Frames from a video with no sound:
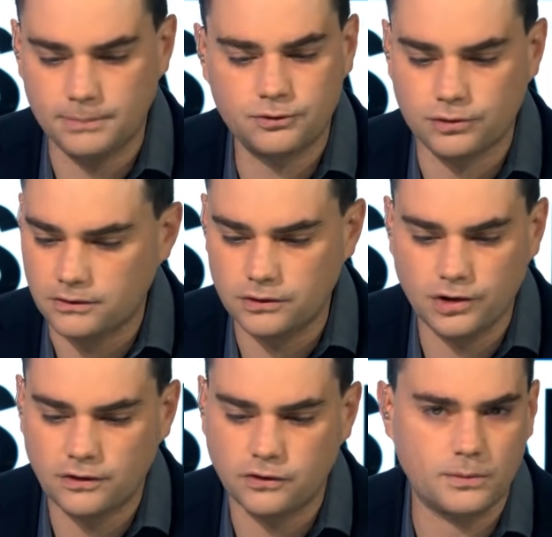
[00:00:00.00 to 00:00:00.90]
He obstructed
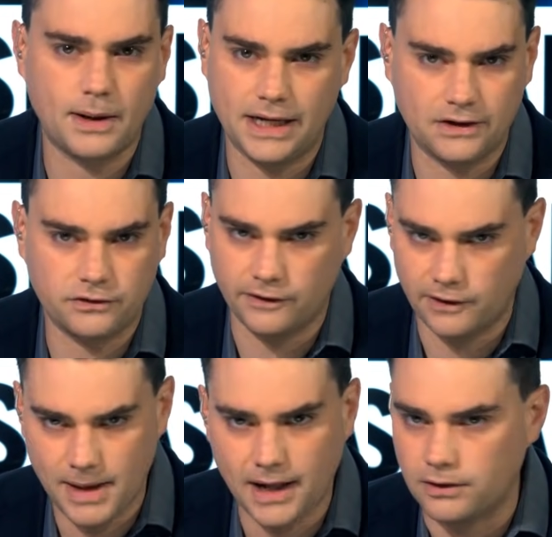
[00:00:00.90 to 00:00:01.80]
justice about
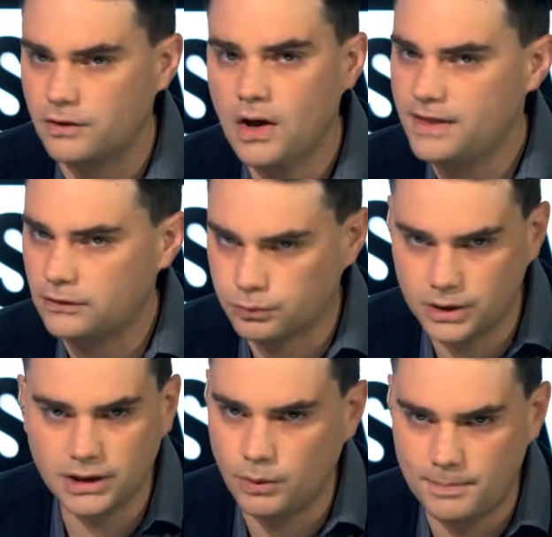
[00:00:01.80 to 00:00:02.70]
ancillary matters. That's
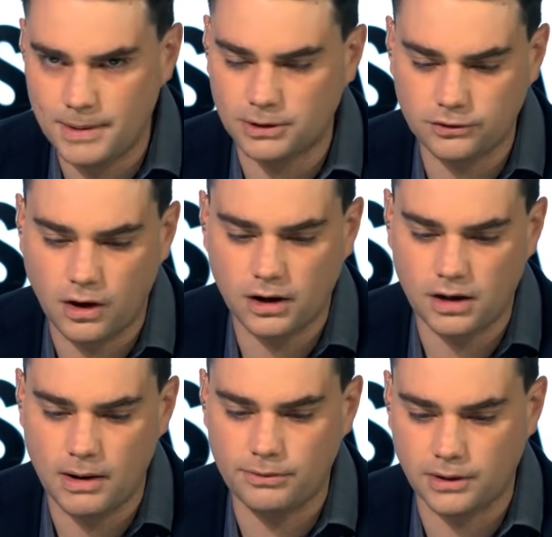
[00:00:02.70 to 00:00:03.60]
really what people are
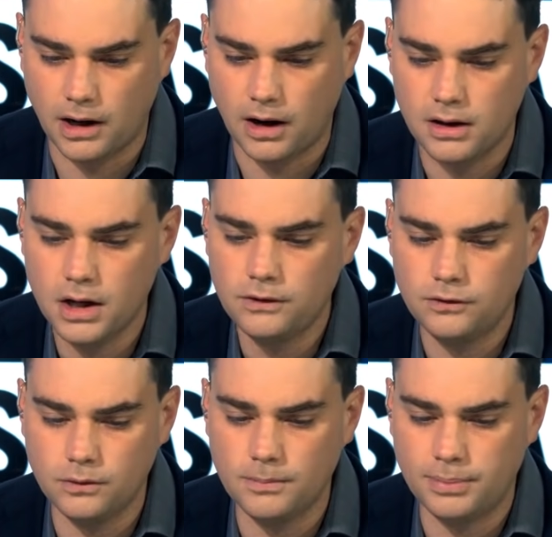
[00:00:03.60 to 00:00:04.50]
talking about with regard
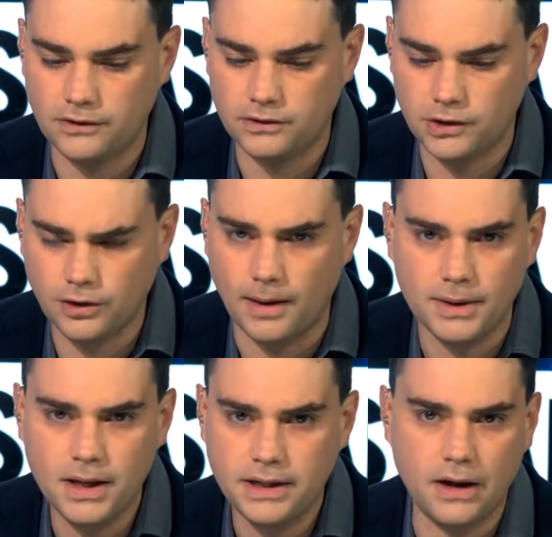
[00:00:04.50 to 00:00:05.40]
to President
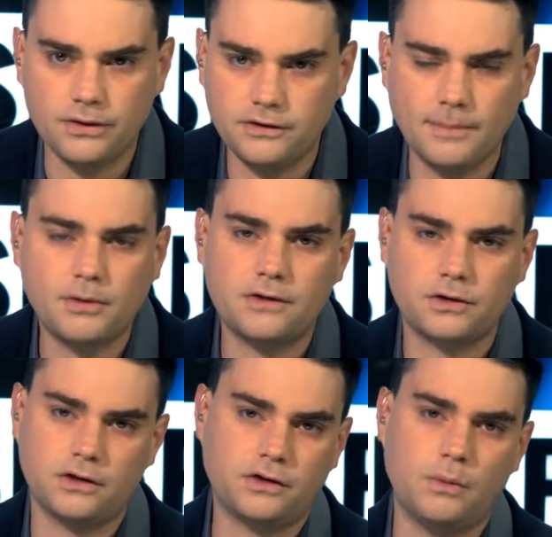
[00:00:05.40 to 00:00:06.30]
Trump. Now, the
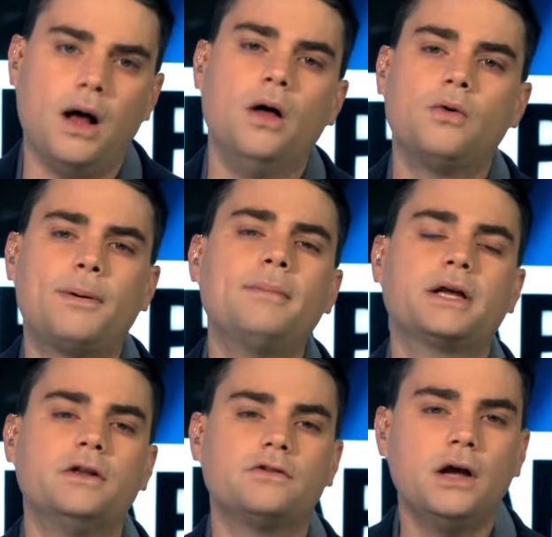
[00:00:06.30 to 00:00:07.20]
Democrats are going to say, well,
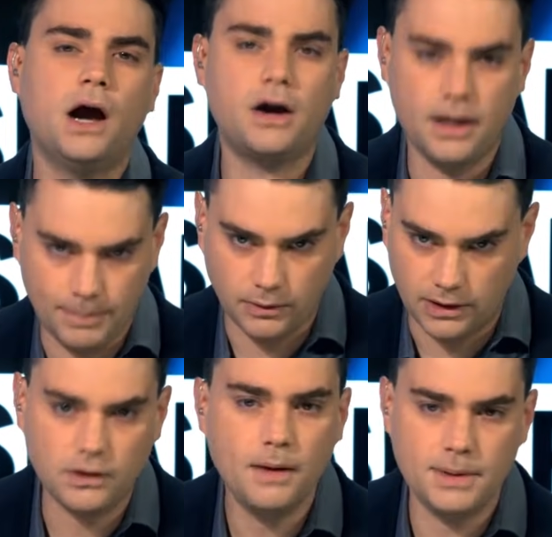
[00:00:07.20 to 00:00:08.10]
Republicans are
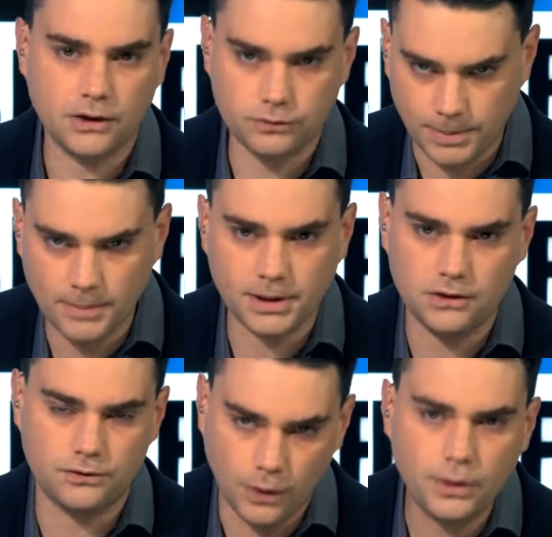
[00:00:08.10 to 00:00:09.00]
hypocrites because
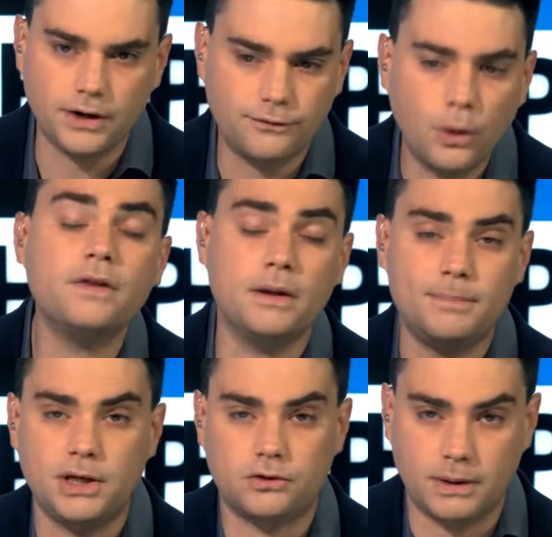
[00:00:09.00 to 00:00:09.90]
Republicans voted for the
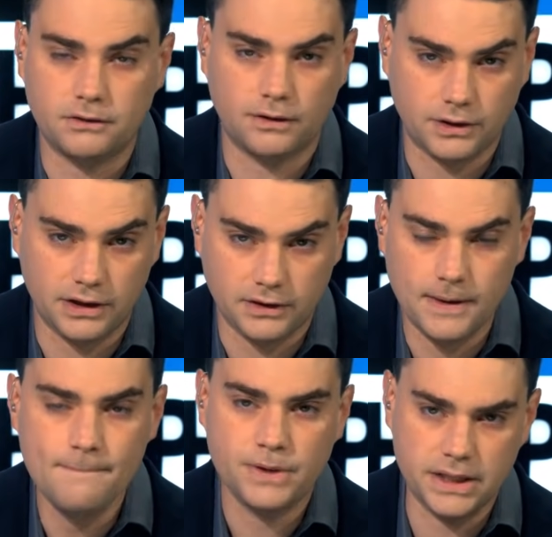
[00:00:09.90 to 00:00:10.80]
impeachment of Clinton
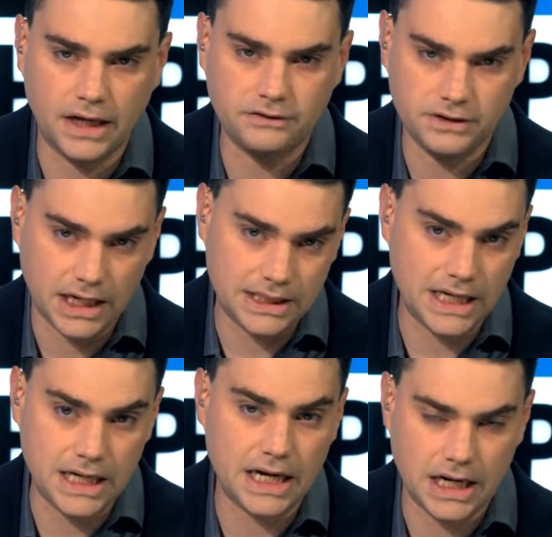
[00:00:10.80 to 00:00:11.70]
in
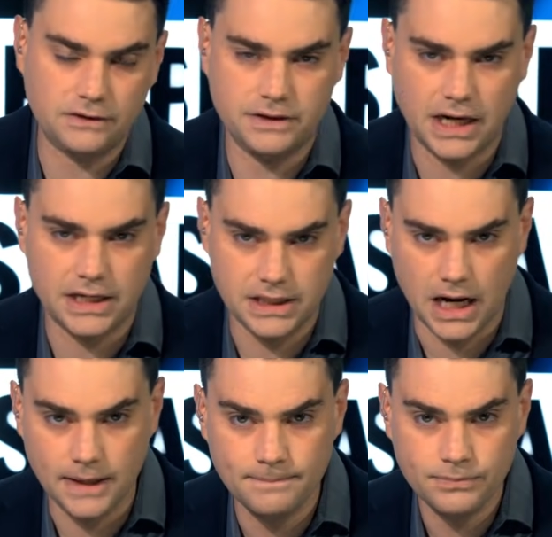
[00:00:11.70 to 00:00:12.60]
1998 and
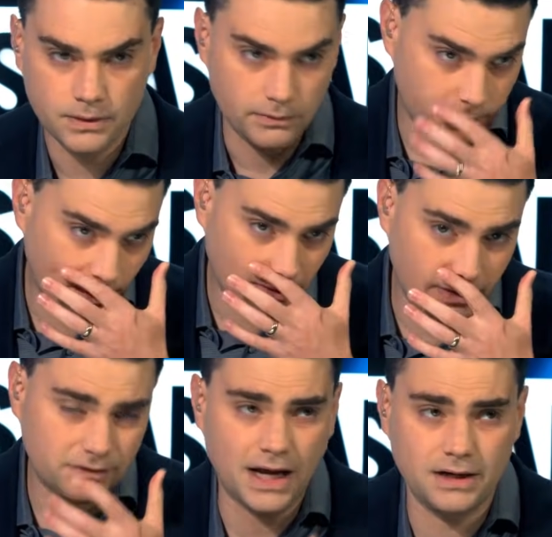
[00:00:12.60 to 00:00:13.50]
1999, which, by the
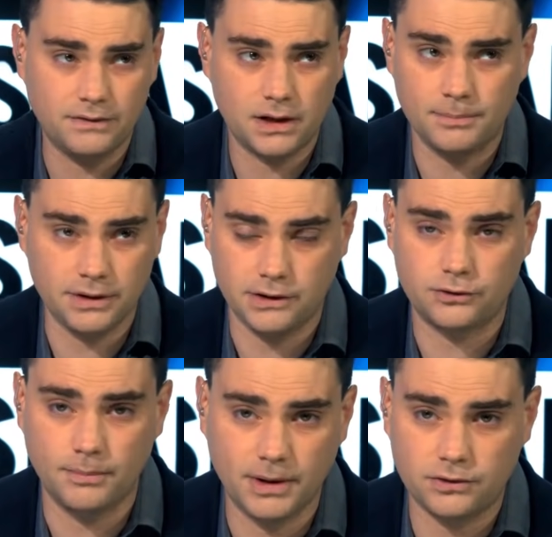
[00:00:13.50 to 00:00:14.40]
way, is not even completely
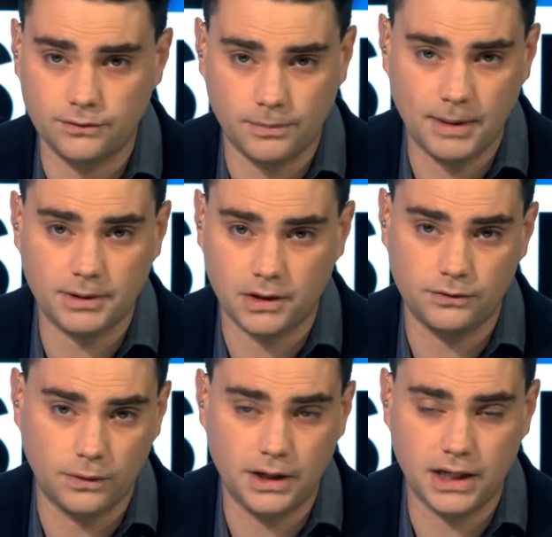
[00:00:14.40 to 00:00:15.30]
true. A bunch of Republicans
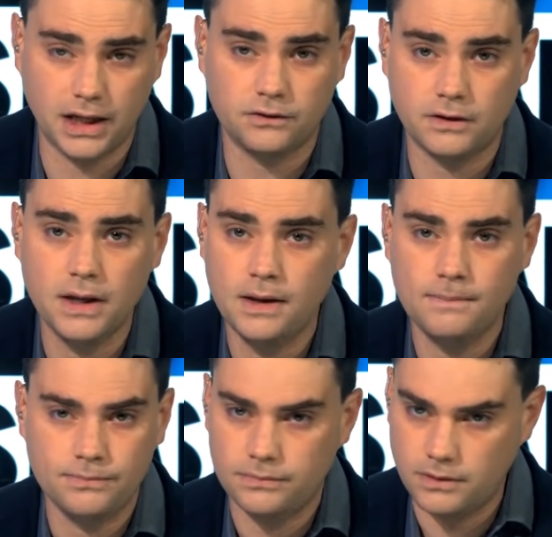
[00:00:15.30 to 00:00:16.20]
voted against
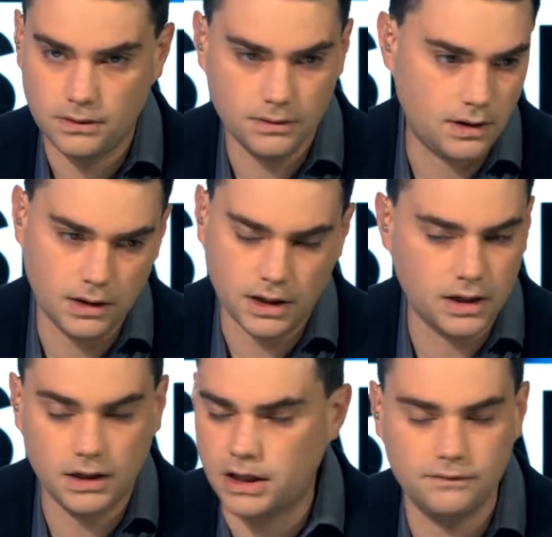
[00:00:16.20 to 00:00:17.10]
uh,
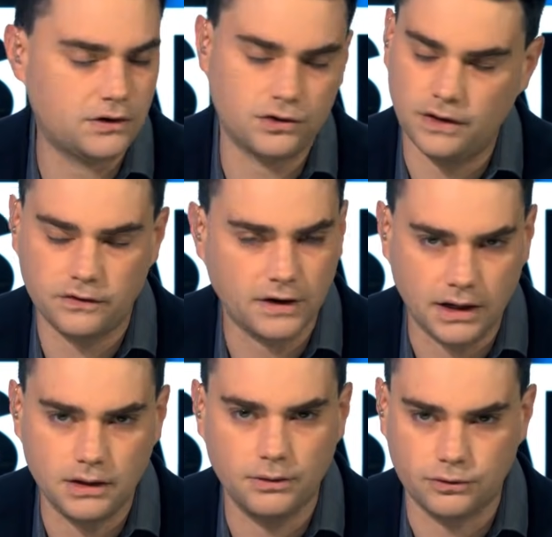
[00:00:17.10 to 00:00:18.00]
con- conviction in the
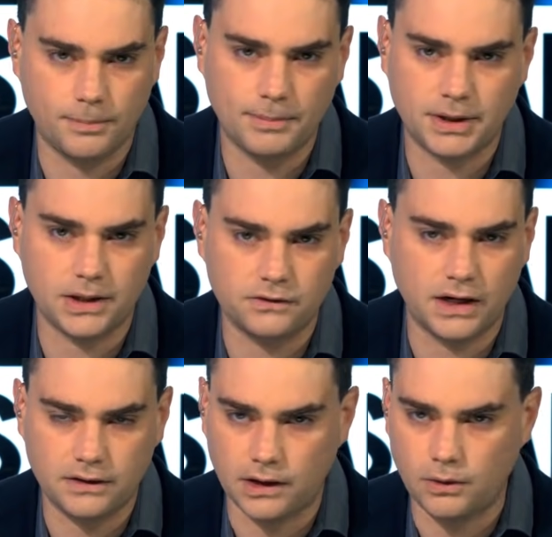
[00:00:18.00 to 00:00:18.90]
Senate. It was a Republican
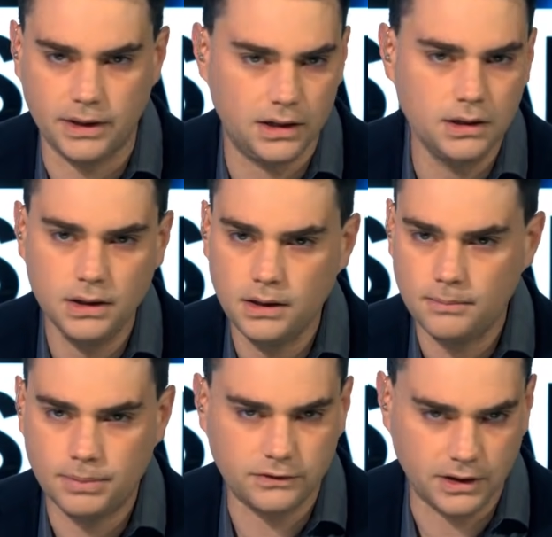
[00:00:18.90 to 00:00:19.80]
Senate that acquitted
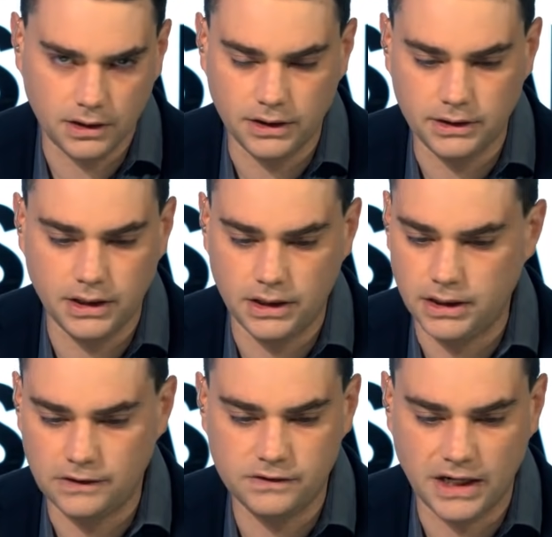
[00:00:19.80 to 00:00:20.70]
President Clinton in
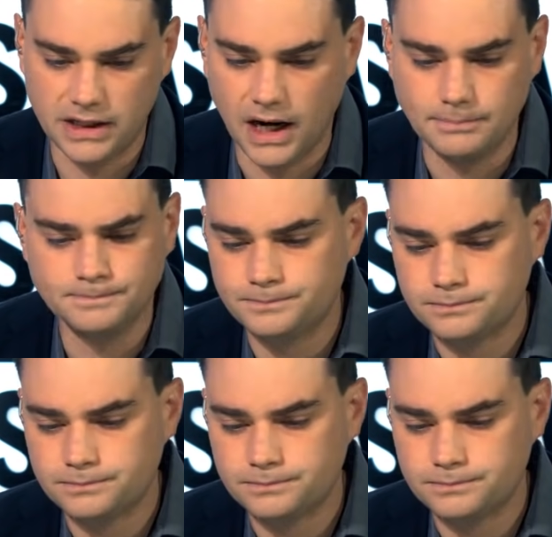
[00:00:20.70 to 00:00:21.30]
1999.